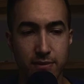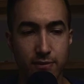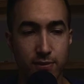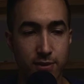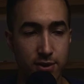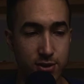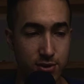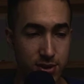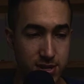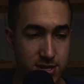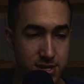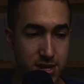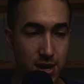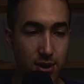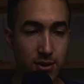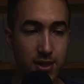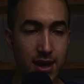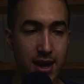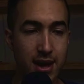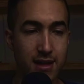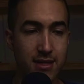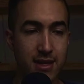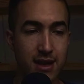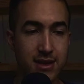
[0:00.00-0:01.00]
Chris Do,
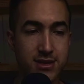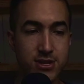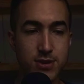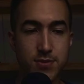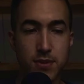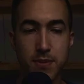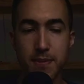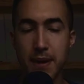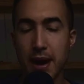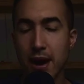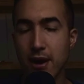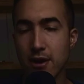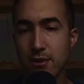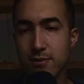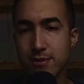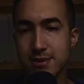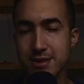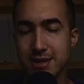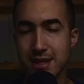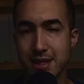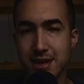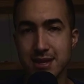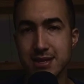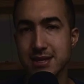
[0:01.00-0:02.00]
that superpower
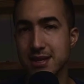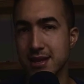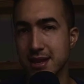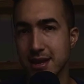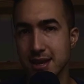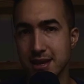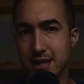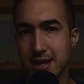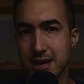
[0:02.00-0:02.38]
was listening.